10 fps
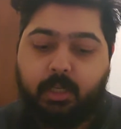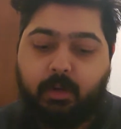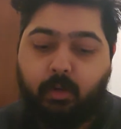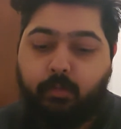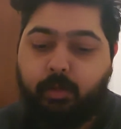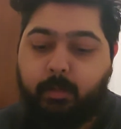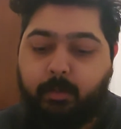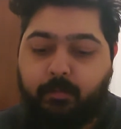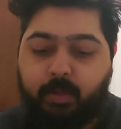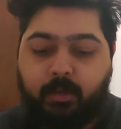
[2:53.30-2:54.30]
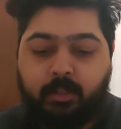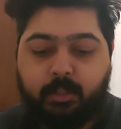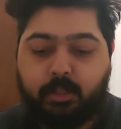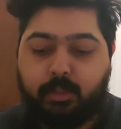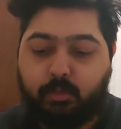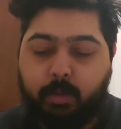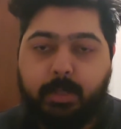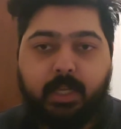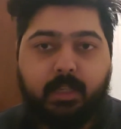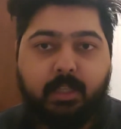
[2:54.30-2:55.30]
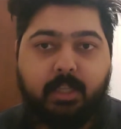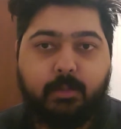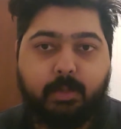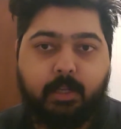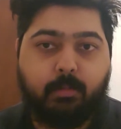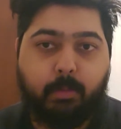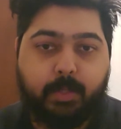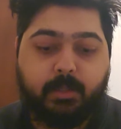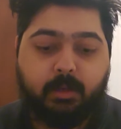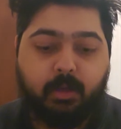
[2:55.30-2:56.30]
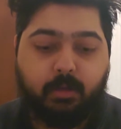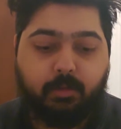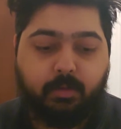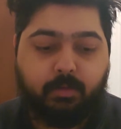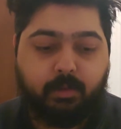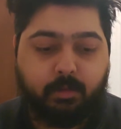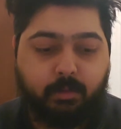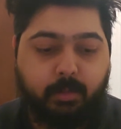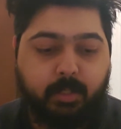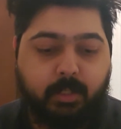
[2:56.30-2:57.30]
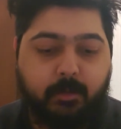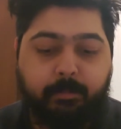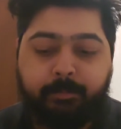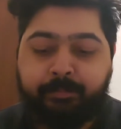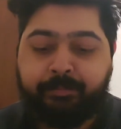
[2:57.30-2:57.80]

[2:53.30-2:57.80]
Hopefully my feet aren't swimming in these because I'm going to be pissed off if they're swimming in them.